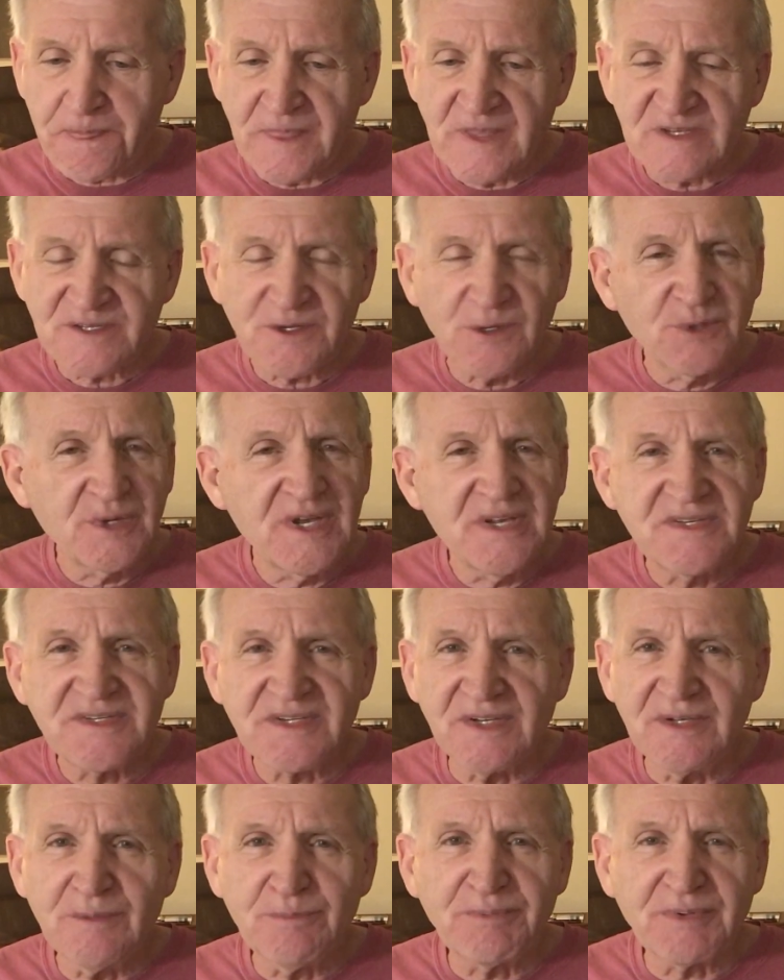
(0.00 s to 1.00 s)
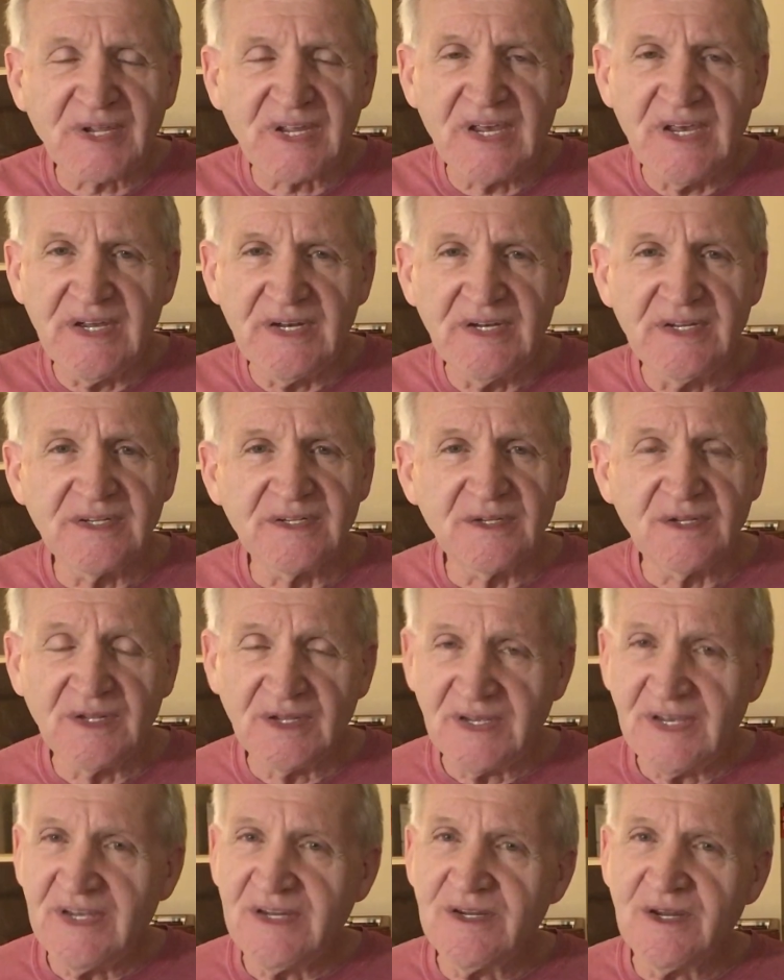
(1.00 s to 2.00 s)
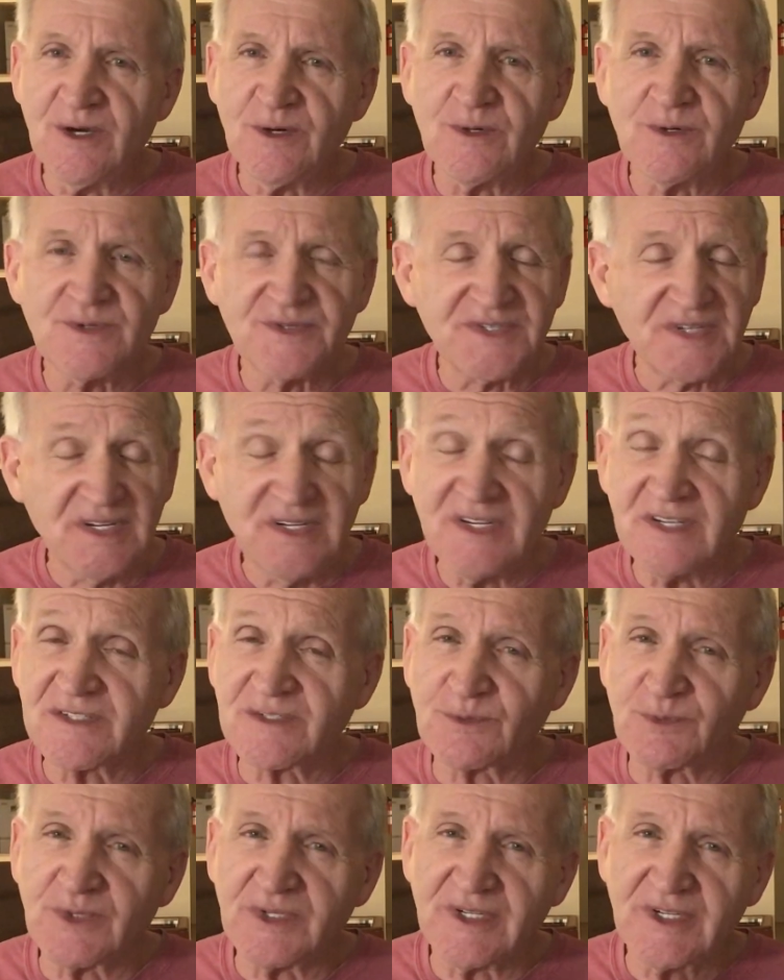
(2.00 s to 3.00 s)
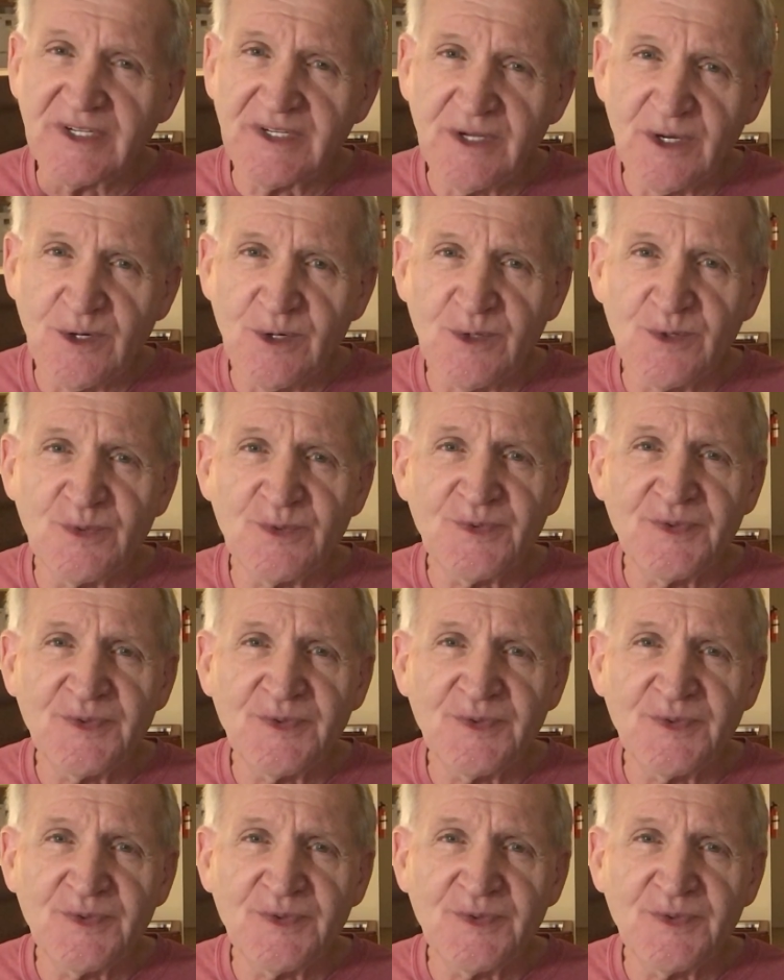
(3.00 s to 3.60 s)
so he's implicated. He knows, he doesn't really know